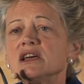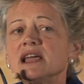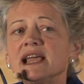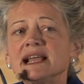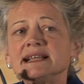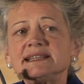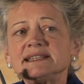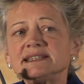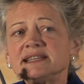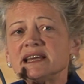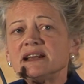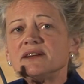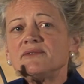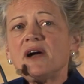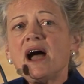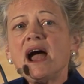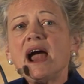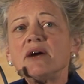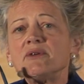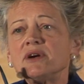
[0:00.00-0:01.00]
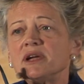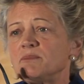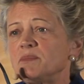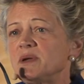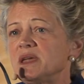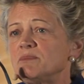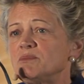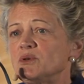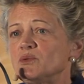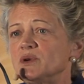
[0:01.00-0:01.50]
Instead of hiring
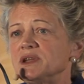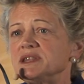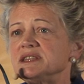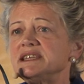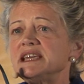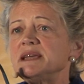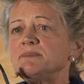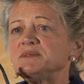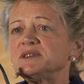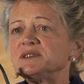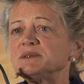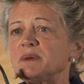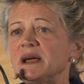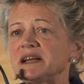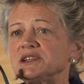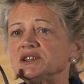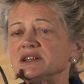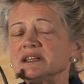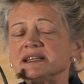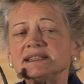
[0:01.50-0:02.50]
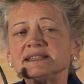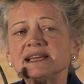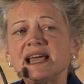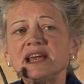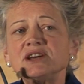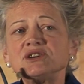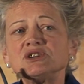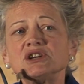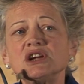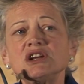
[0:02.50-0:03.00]
people with deep
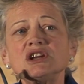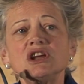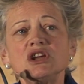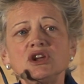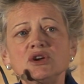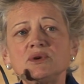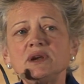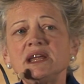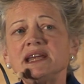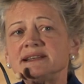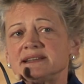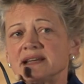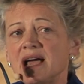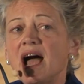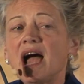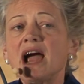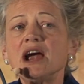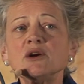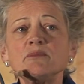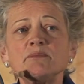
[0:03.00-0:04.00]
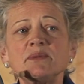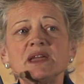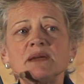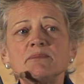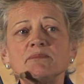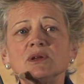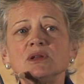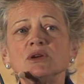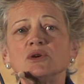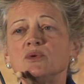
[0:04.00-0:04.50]
specialization, you need to hire
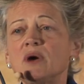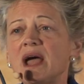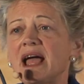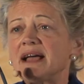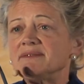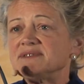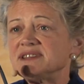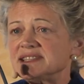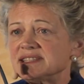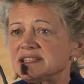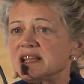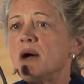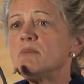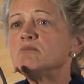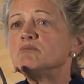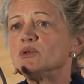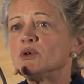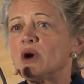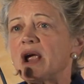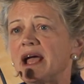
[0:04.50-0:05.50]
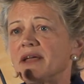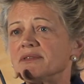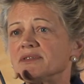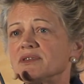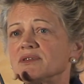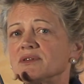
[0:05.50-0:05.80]
people who have some breadth,